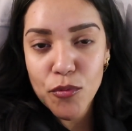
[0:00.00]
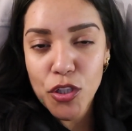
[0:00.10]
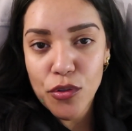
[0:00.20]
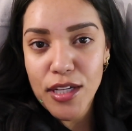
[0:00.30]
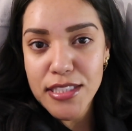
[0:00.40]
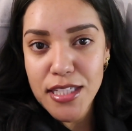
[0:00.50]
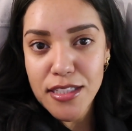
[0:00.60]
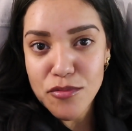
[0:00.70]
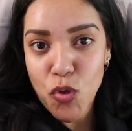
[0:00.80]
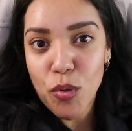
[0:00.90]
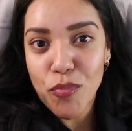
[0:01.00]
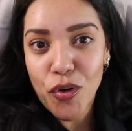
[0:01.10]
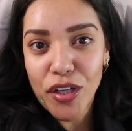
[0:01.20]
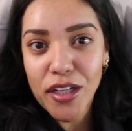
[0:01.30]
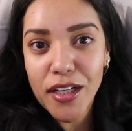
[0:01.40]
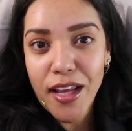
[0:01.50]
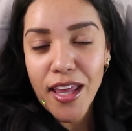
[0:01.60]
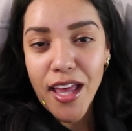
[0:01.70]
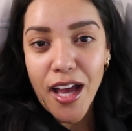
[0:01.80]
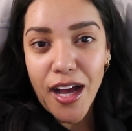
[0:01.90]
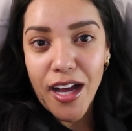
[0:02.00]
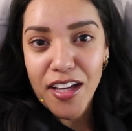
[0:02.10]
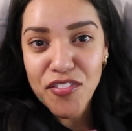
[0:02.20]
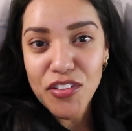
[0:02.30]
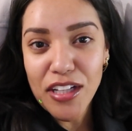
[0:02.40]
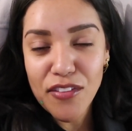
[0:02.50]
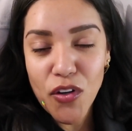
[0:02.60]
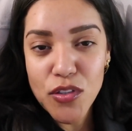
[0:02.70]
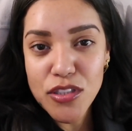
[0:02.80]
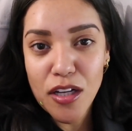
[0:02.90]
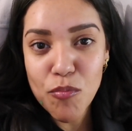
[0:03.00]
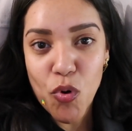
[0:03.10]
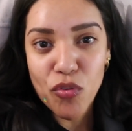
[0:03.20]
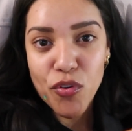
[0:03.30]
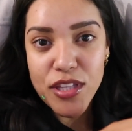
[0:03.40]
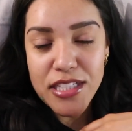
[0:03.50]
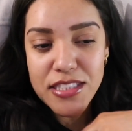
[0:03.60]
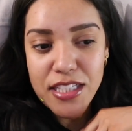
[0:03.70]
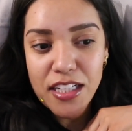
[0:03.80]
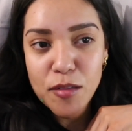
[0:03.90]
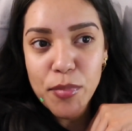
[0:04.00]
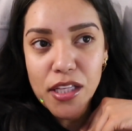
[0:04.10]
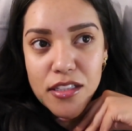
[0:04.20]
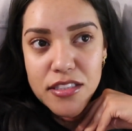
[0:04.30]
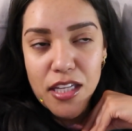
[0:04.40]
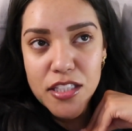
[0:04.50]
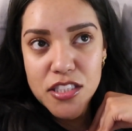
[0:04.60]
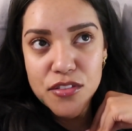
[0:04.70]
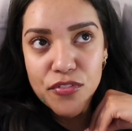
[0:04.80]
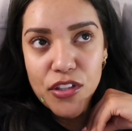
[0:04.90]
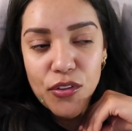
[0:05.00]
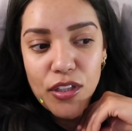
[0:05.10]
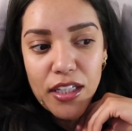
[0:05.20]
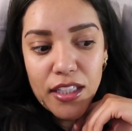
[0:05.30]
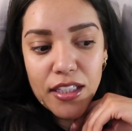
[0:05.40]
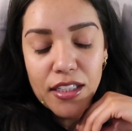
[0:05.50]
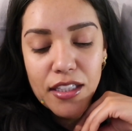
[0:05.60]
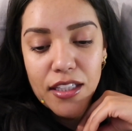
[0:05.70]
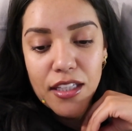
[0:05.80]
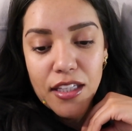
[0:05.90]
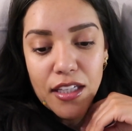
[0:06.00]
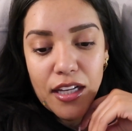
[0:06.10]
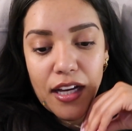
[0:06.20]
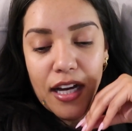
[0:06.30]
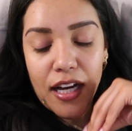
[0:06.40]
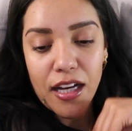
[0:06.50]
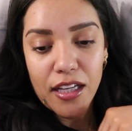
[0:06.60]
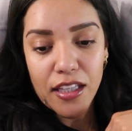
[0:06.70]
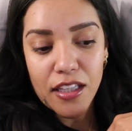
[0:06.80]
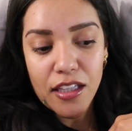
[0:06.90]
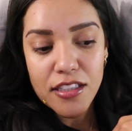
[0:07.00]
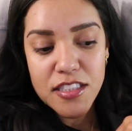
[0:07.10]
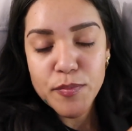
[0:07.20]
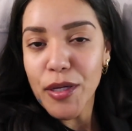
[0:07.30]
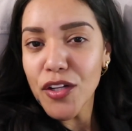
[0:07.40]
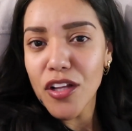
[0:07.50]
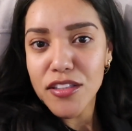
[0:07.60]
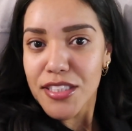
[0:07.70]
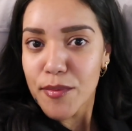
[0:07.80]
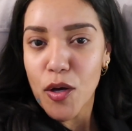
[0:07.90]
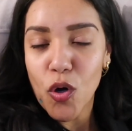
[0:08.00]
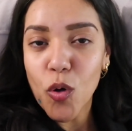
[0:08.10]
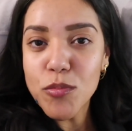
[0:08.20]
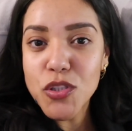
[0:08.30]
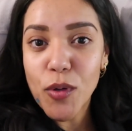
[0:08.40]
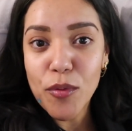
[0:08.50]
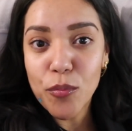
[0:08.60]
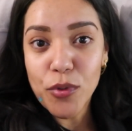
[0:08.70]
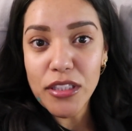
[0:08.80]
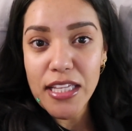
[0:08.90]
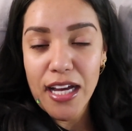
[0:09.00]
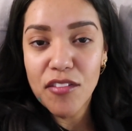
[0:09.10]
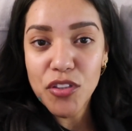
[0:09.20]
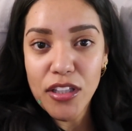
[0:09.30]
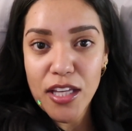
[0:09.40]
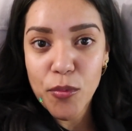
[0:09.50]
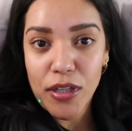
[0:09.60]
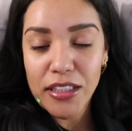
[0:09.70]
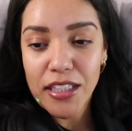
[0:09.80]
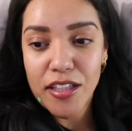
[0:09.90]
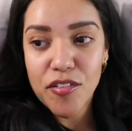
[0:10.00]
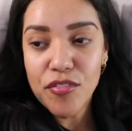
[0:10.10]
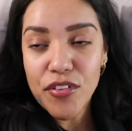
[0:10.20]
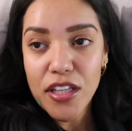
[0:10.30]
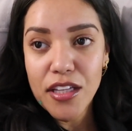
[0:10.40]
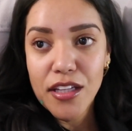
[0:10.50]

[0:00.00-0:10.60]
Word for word: What do you guys think is more important? I feel like I've always gone more for the aesthetic because I just feel like I spend a lot of time at home, so I really have to like where I live.